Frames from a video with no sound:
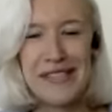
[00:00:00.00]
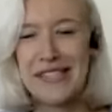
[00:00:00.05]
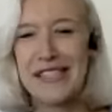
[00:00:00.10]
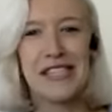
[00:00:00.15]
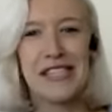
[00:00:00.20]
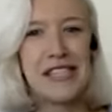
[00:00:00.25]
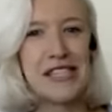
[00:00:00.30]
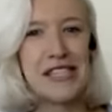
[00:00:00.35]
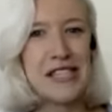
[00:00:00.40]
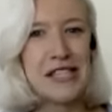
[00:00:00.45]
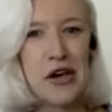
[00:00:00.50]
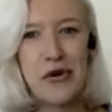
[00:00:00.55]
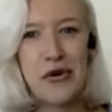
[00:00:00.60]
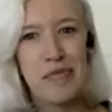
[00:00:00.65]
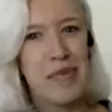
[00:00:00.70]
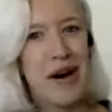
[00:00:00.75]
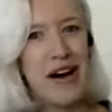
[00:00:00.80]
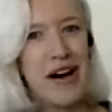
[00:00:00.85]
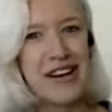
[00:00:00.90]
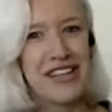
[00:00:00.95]
so
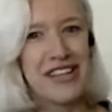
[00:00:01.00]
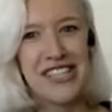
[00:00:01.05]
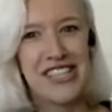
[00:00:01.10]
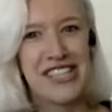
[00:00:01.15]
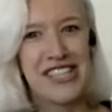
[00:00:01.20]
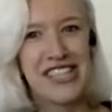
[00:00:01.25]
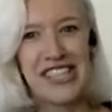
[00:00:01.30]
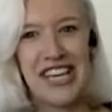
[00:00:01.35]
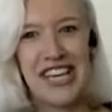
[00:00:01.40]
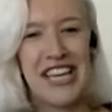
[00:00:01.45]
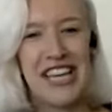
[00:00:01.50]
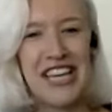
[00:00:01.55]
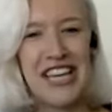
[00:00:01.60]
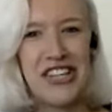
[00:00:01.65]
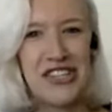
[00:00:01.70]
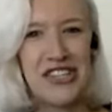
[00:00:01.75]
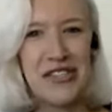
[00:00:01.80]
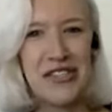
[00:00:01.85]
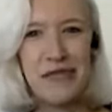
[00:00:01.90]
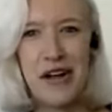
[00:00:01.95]
much, and it
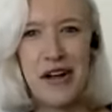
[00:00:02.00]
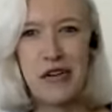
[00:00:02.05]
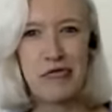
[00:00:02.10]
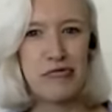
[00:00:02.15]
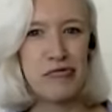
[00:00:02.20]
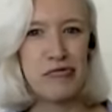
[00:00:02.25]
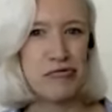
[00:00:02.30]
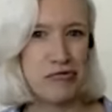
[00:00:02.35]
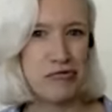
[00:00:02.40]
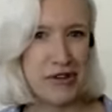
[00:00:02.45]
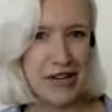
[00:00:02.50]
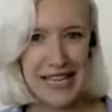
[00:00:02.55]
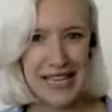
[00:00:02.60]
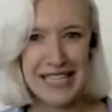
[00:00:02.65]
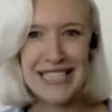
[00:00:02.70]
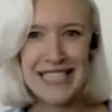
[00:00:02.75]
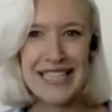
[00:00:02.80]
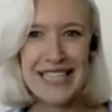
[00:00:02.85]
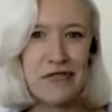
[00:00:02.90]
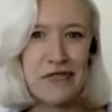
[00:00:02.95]
just felt
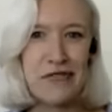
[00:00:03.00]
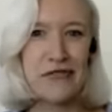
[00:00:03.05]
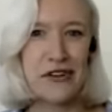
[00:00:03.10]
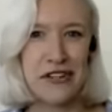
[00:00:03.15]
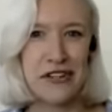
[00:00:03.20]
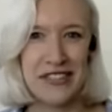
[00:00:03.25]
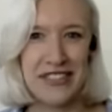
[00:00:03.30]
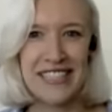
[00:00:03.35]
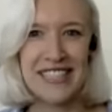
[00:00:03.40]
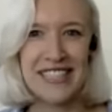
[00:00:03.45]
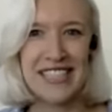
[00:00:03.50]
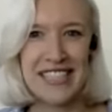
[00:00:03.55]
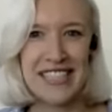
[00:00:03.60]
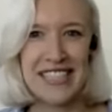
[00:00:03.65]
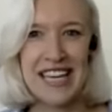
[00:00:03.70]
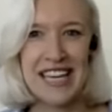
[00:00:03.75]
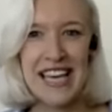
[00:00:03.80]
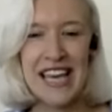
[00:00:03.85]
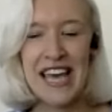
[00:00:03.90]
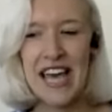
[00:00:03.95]
really different.
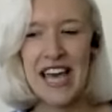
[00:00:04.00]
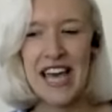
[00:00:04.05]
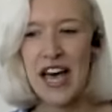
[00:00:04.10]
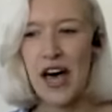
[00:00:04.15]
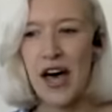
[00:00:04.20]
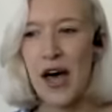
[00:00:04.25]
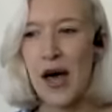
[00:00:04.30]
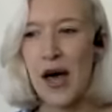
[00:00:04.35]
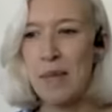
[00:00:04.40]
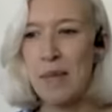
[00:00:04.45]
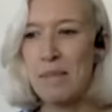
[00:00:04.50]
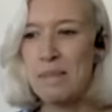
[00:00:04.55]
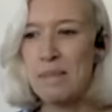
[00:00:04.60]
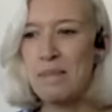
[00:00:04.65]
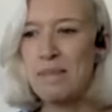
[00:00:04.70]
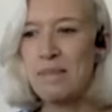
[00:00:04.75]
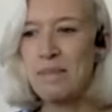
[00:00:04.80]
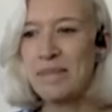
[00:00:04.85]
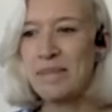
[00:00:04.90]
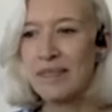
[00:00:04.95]

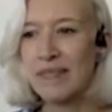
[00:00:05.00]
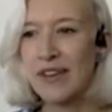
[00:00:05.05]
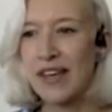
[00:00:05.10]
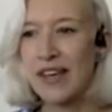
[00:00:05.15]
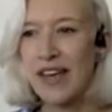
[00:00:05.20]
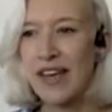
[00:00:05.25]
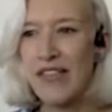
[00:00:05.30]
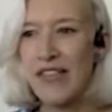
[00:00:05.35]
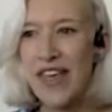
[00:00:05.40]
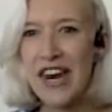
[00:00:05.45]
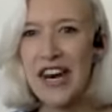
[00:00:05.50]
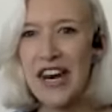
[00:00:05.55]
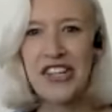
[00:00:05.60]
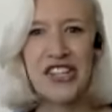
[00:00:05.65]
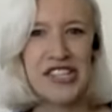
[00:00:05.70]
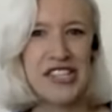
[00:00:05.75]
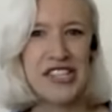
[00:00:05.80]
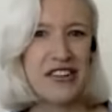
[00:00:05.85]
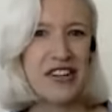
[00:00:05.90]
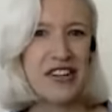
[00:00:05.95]
Um, and then I
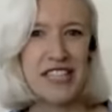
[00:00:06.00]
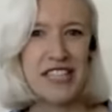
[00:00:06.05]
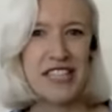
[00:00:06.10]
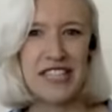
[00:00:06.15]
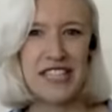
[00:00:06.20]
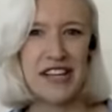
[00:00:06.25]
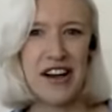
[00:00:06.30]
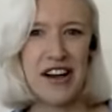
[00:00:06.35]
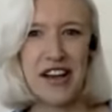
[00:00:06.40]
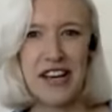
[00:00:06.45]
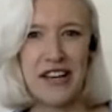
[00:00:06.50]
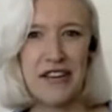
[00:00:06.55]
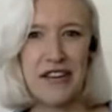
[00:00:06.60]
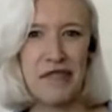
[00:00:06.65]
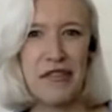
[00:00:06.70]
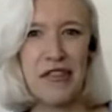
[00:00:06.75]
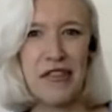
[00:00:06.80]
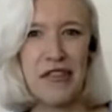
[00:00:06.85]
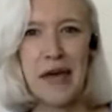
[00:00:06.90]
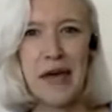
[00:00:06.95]
just started to kind of
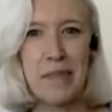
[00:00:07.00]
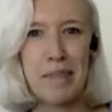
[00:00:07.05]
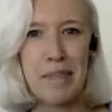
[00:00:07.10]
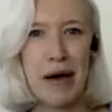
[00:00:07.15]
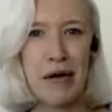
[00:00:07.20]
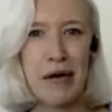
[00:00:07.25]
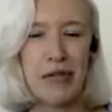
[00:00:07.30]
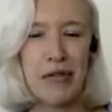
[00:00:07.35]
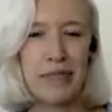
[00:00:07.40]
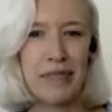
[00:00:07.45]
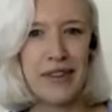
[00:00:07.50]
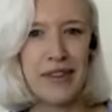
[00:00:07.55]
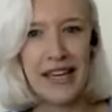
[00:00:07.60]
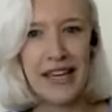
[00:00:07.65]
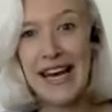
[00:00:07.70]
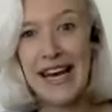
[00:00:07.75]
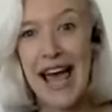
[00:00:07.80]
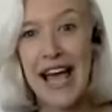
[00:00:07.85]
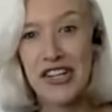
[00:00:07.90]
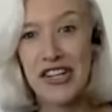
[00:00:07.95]
think about the
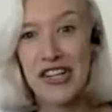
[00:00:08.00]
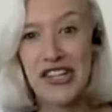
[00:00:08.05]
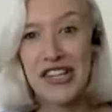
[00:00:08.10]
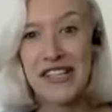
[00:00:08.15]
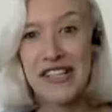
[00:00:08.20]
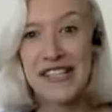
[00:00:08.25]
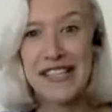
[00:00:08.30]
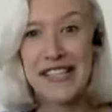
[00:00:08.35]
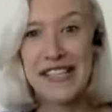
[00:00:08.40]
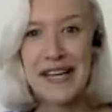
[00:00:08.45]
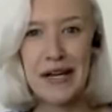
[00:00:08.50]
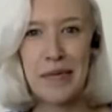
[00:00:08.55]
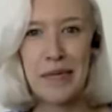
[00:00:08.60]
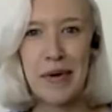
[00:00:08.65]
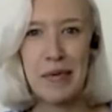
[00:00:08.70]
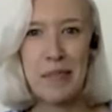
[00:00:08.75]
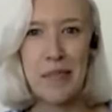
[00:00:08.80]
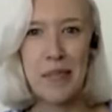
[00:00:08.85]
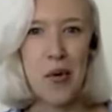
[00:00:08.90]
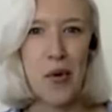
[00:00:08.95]
connections a little
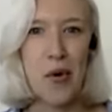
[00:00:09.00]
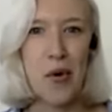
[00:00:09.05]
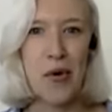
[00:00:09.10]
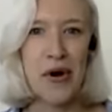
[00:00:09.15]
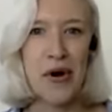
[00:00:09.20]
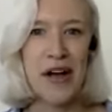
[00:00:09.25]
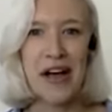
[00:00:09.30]
bit more.